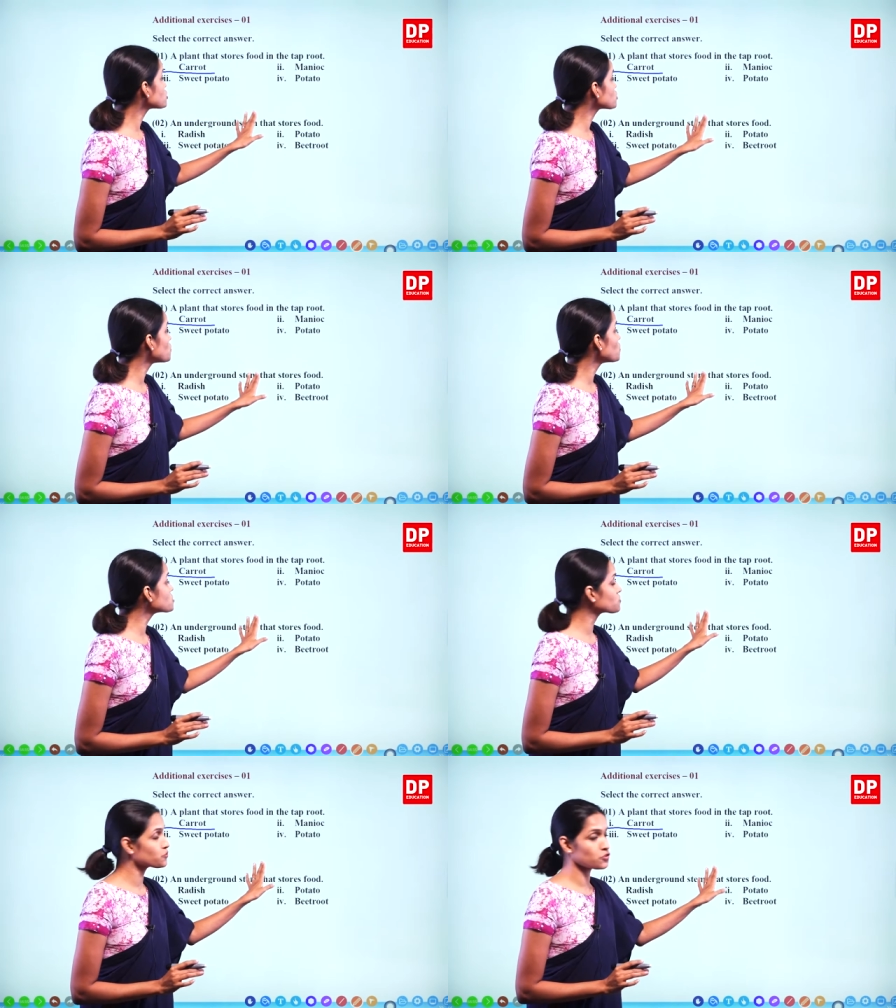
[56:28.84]

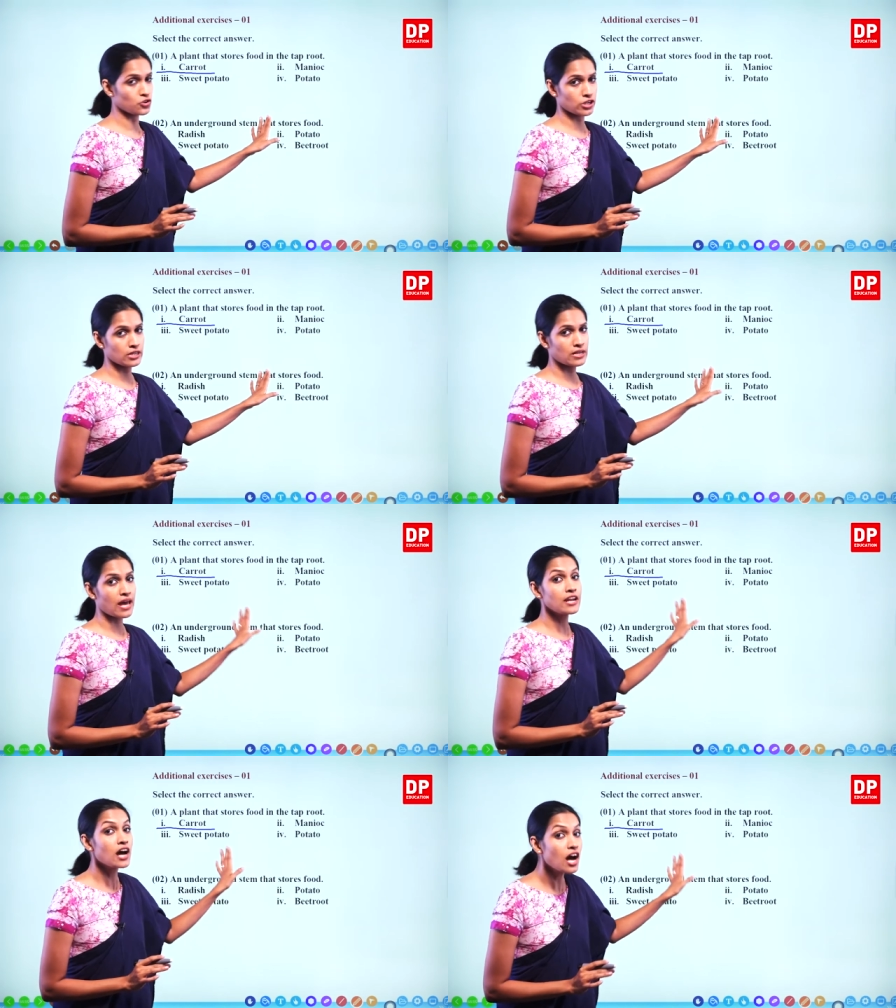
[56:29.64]
stores food.
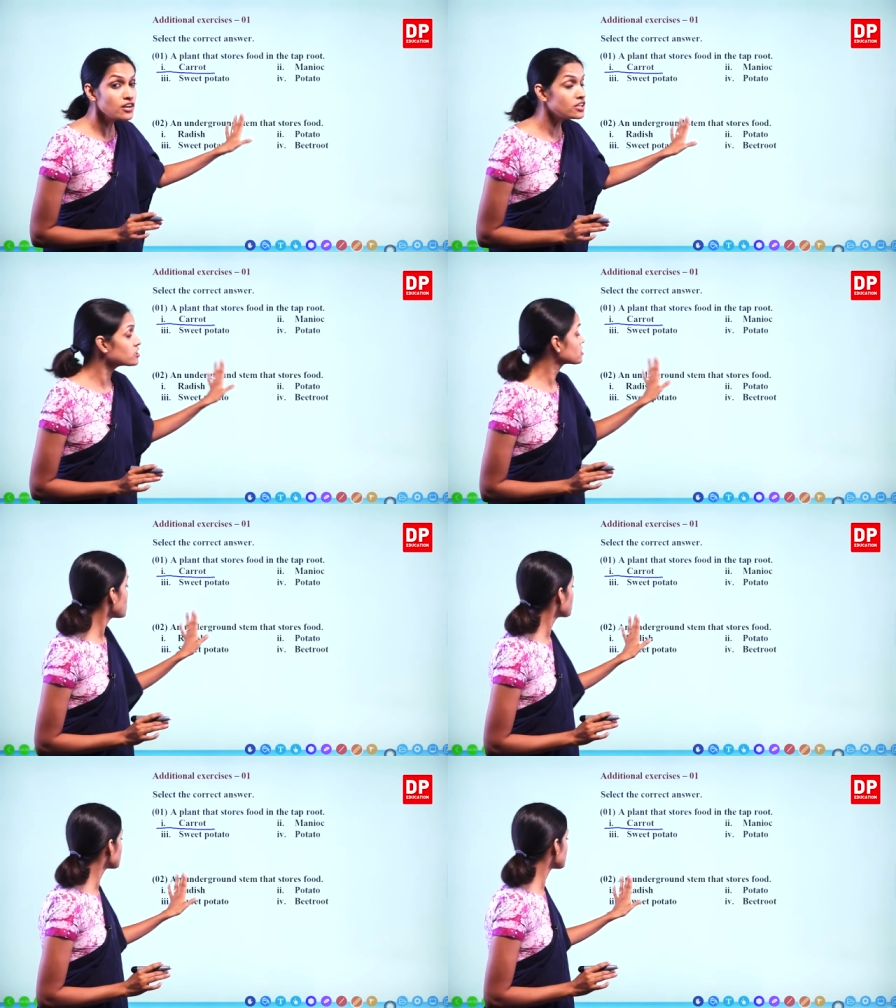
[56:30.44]
An
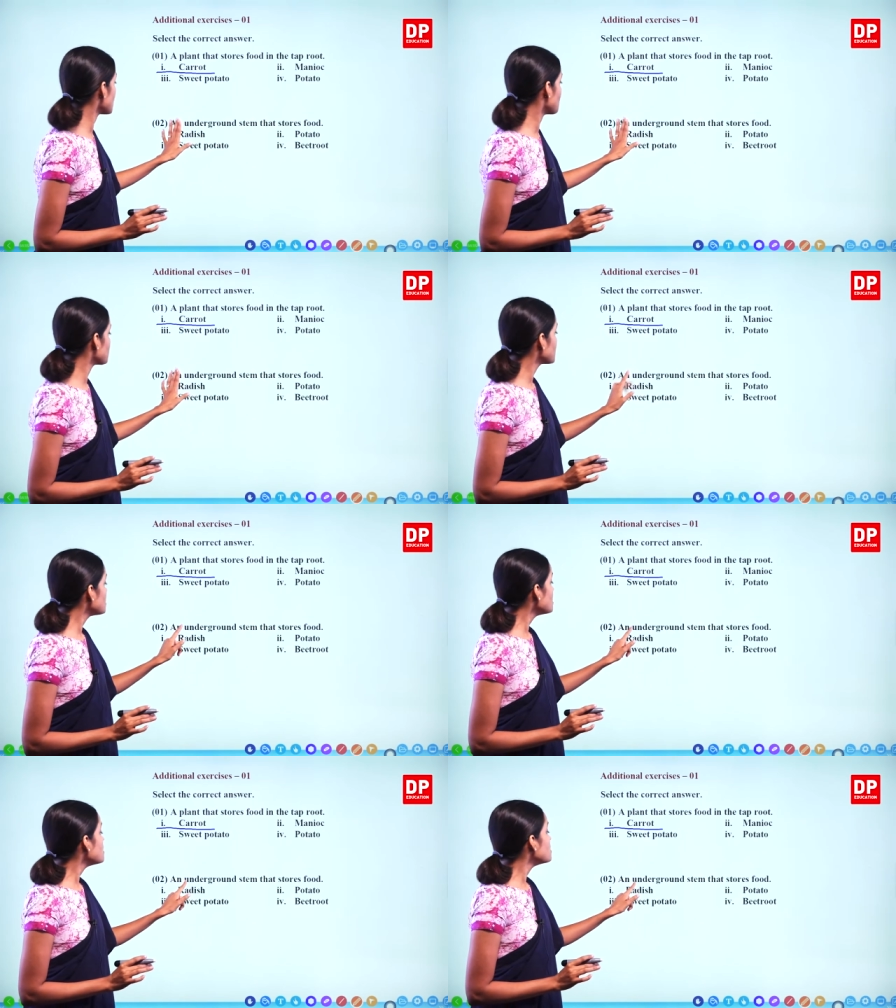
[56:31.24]
underground stem.
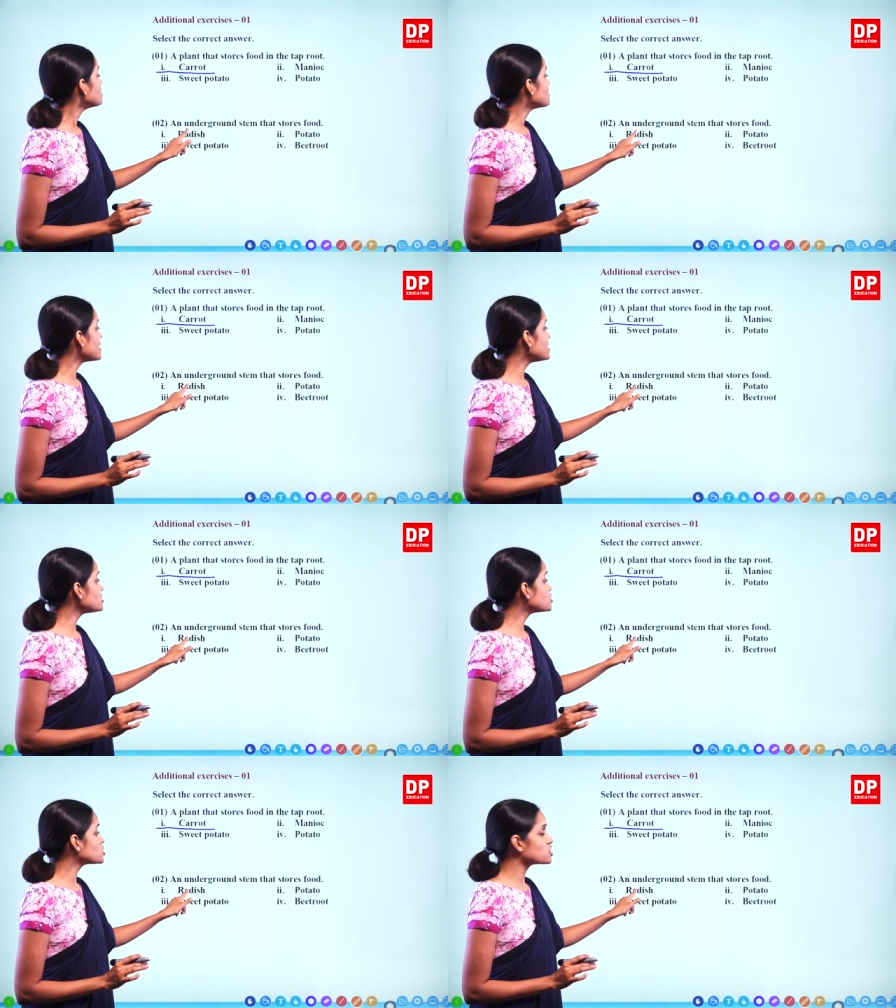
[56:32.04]

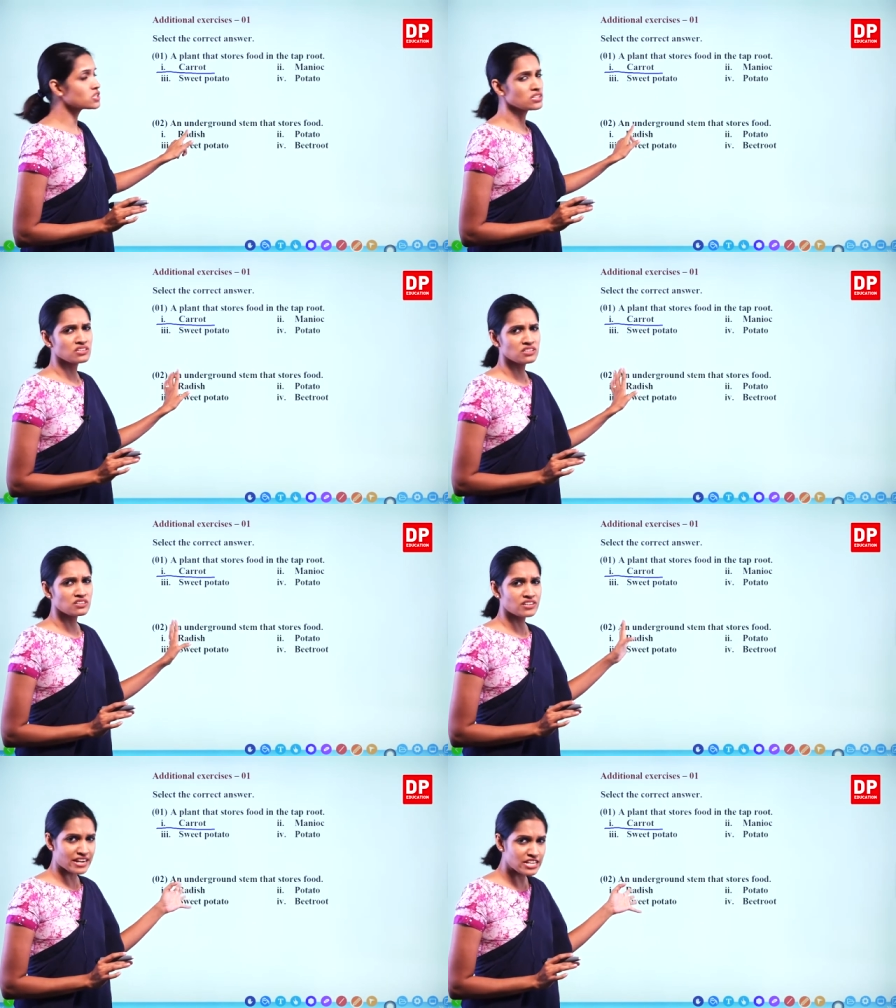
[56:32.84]
Radish.
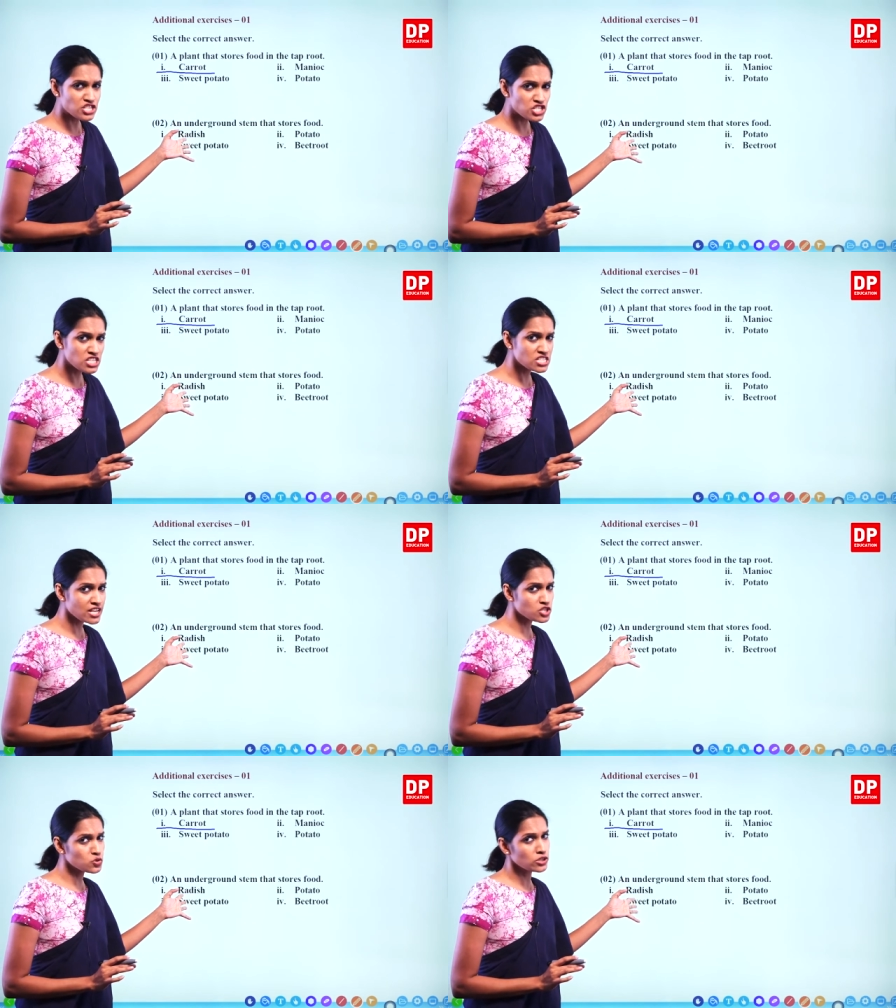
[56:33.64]
Radish is
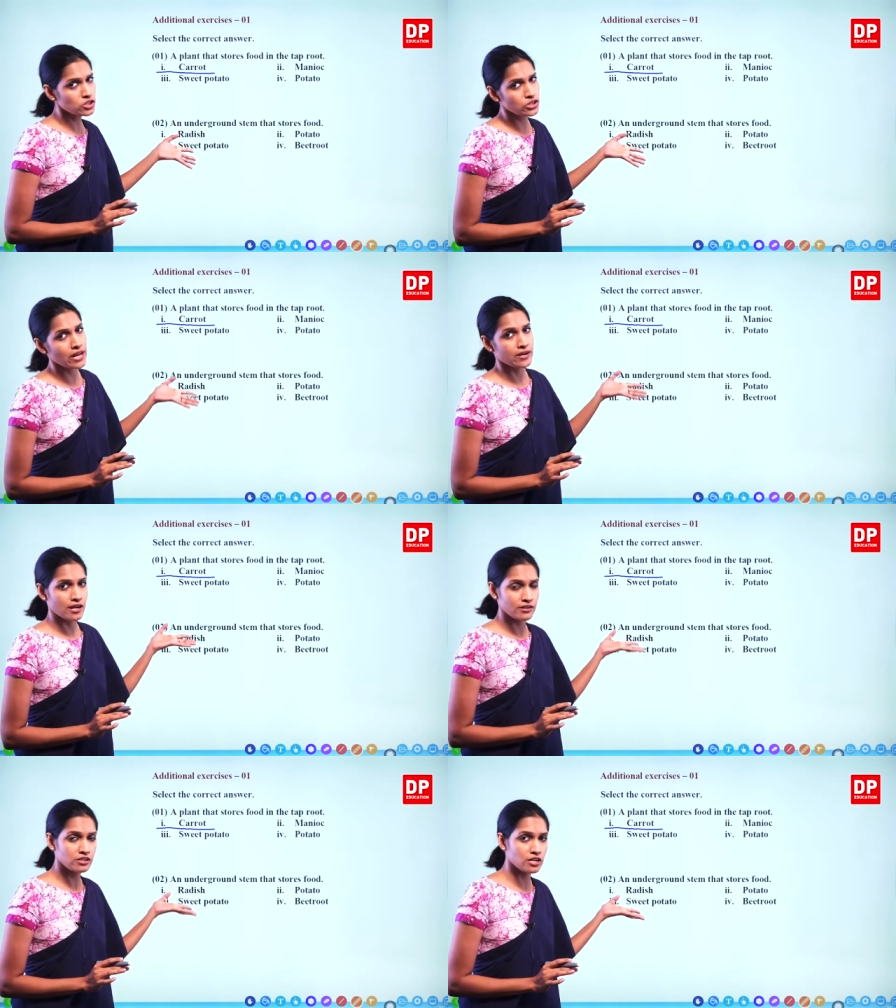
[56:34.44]
actually not an
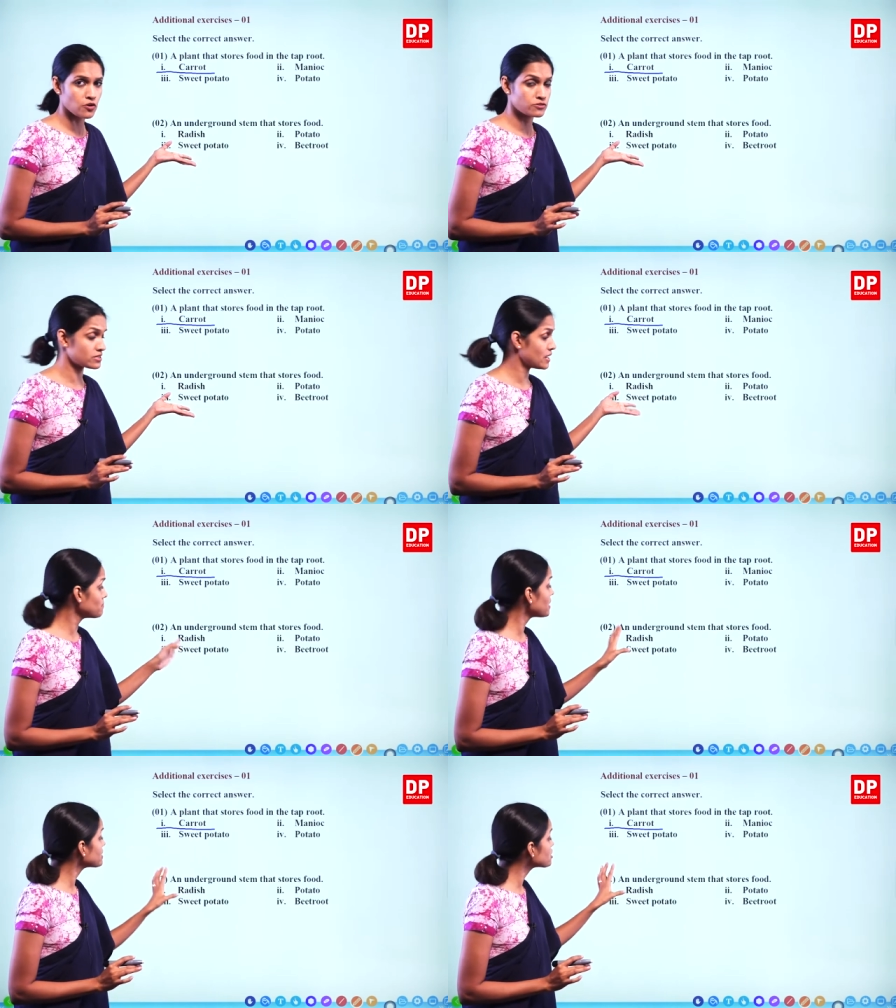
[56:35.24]
underground stem,
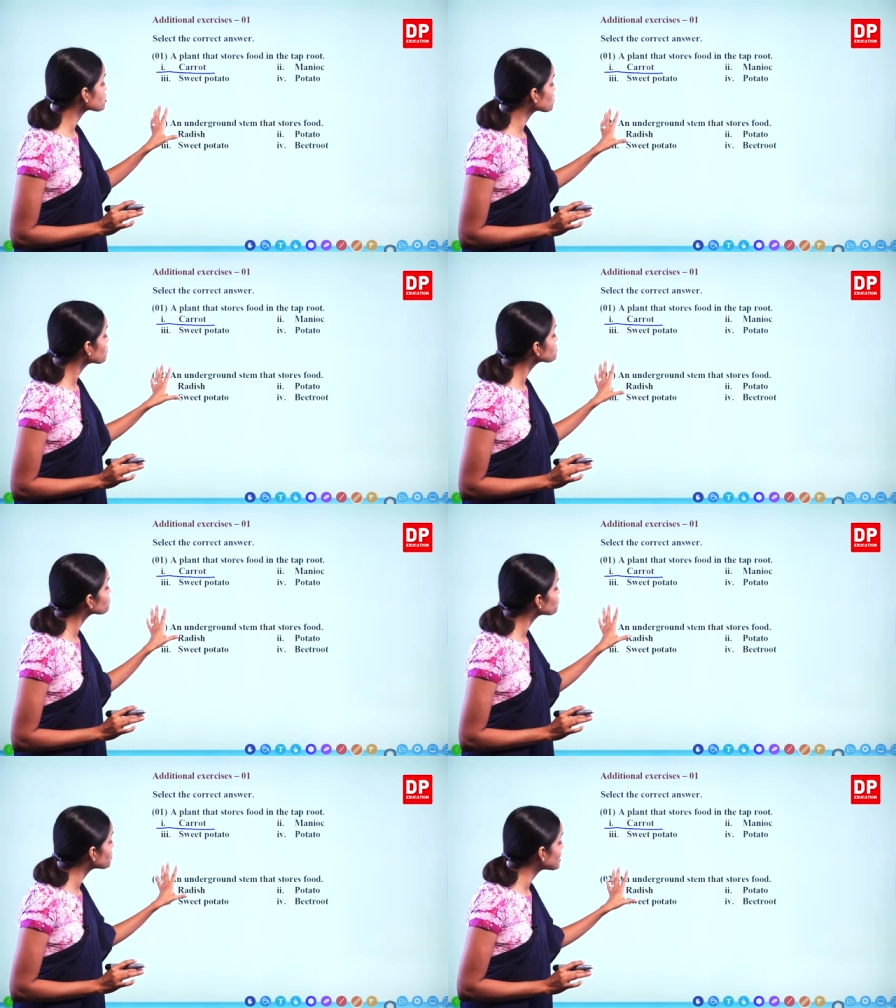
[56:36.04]
but it stores
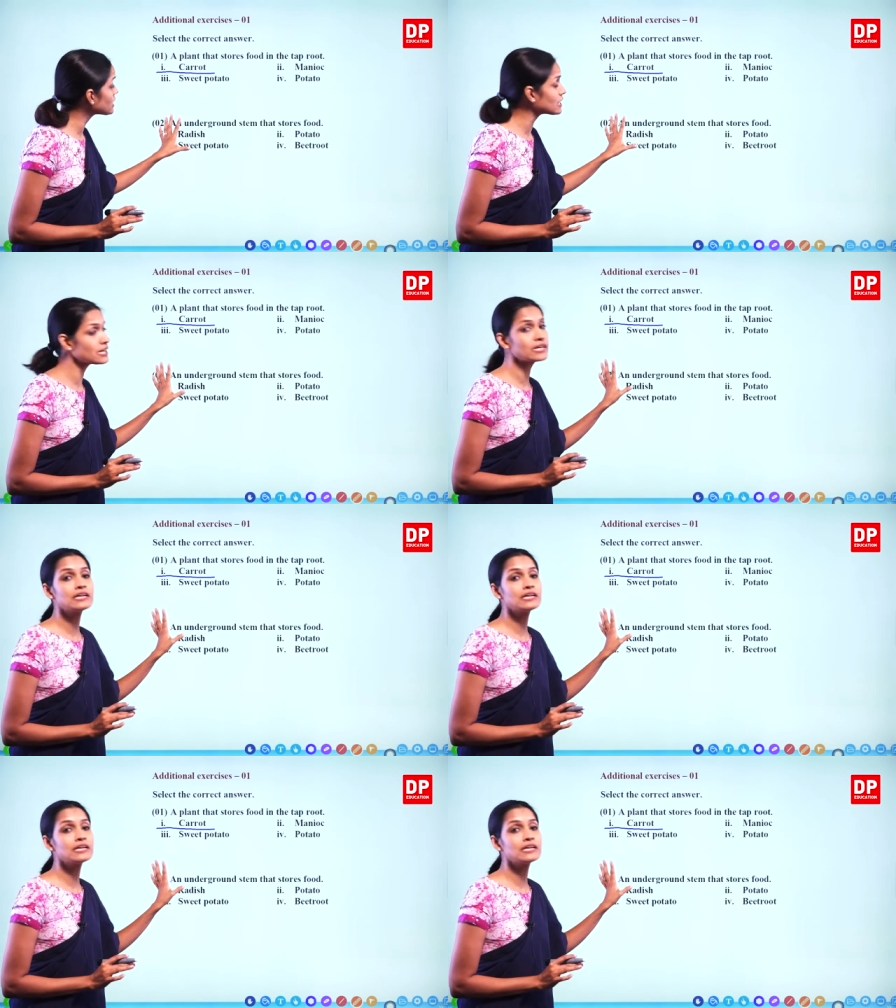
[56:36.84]
food in the